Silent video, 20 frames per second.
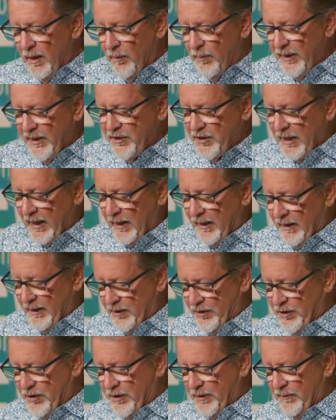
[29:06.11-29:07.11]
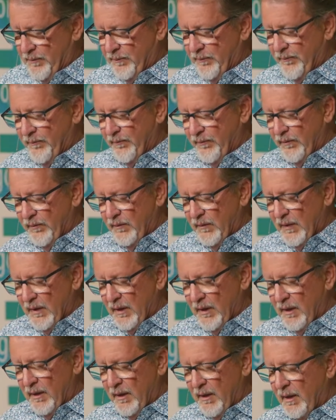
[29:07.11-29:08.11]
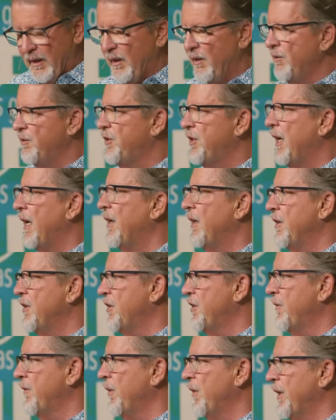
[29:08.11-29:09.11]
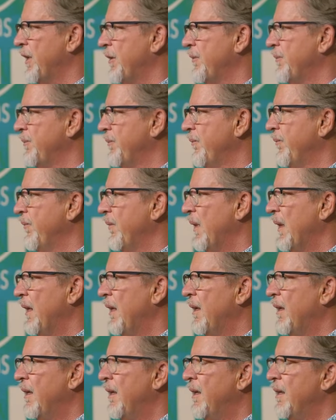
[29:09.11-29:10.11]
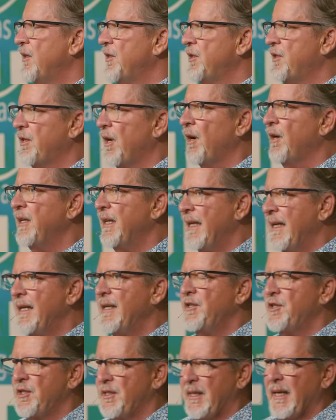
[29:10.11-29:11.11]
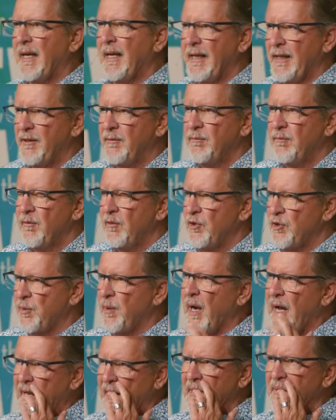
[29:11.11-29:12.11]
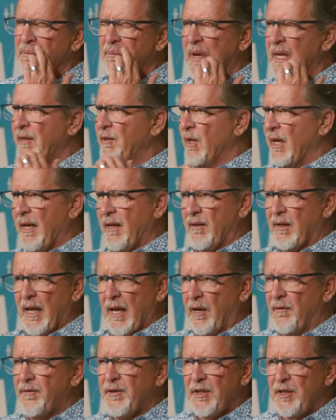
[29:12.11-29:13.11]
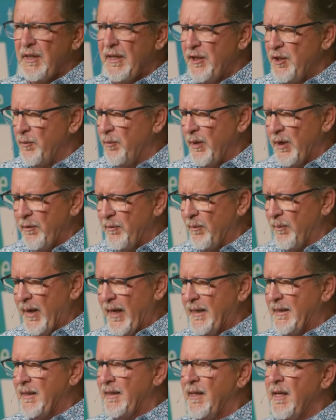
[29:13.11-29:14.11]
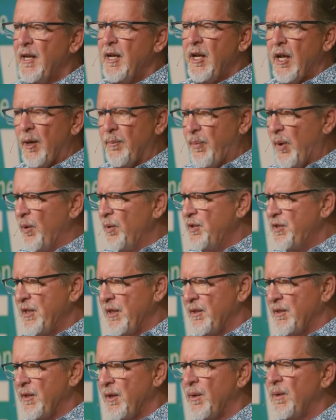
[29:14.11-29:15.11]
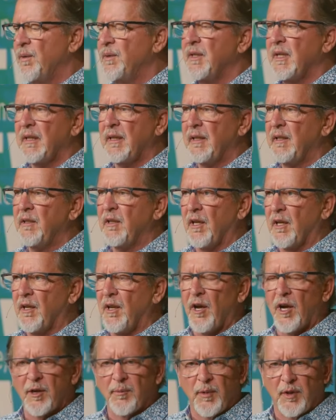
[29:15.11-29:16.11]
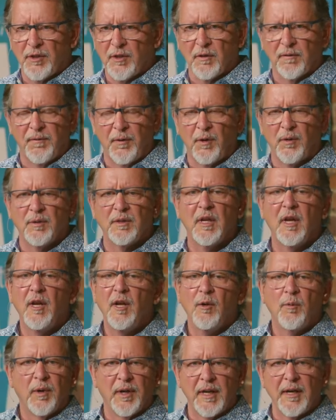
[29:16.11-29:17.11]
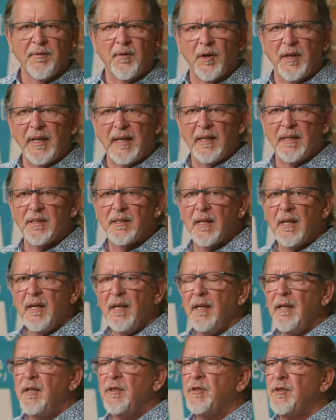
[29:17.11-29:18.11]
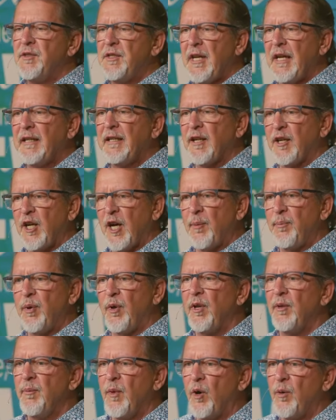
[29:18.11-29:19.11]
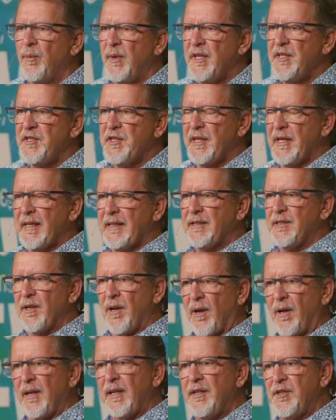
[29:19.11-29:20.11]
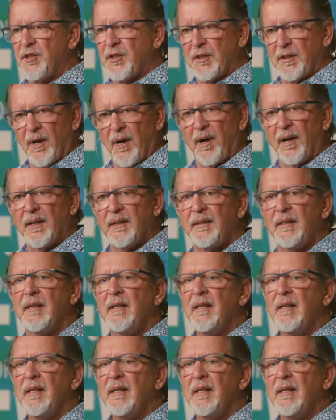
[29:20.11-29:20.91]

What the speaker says: wee challenge, a little challenge for you. Start each day. Try, make however you need to be reminded, a post-it note, a little alarm on your phone, whatever it is, to take a couple of moments and acknowledge God